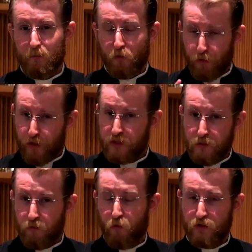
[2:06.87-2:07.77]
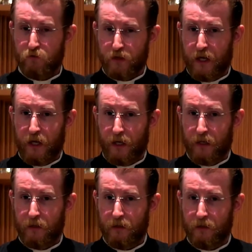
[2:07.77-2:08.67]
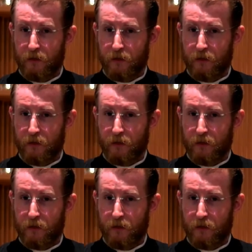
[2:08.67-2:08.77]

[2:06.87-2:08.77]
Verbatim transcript: But if we listen to the voice of God,